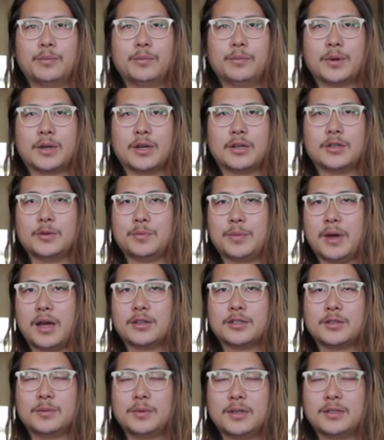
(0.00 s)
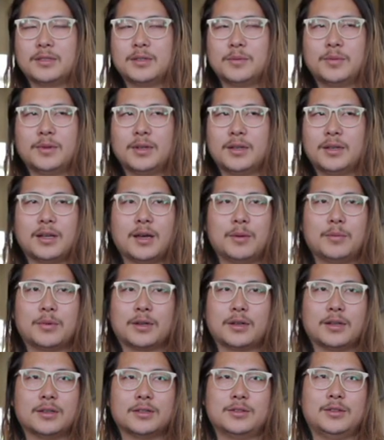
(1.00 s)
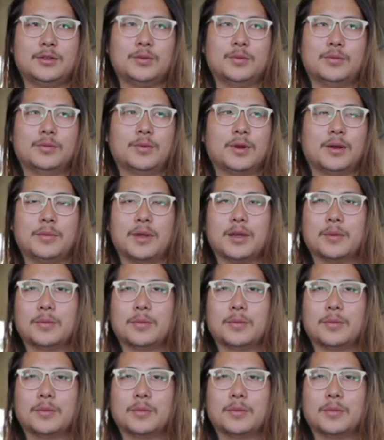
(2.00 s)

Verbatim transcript: because you're passionate about something, not because you want to make